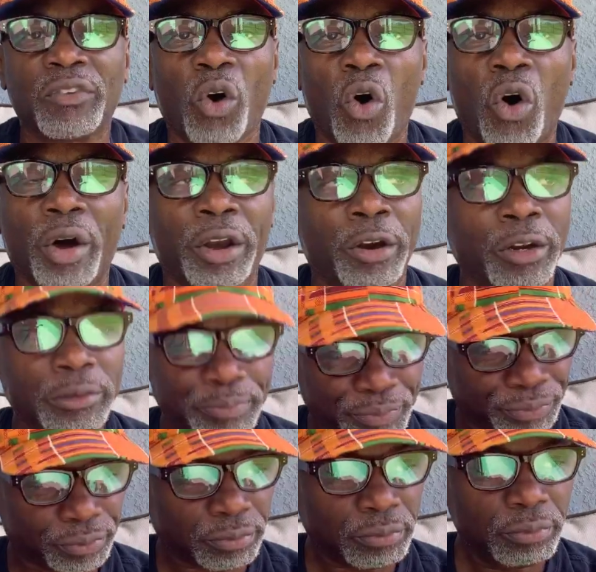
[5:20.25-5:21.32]
order,
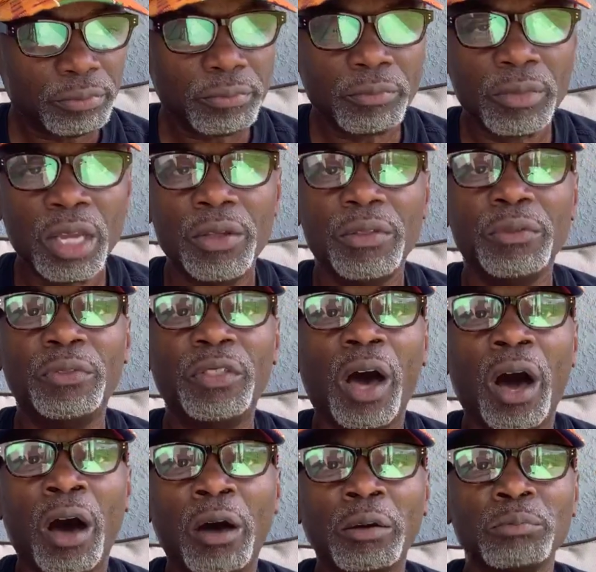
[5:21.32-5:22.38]

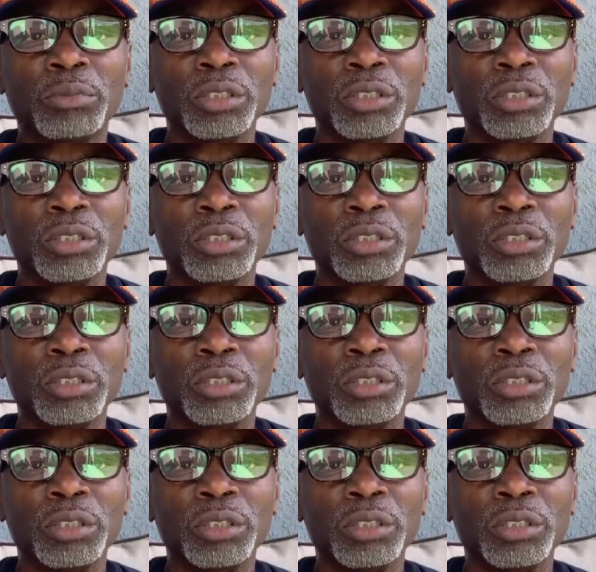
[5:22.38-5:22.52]
a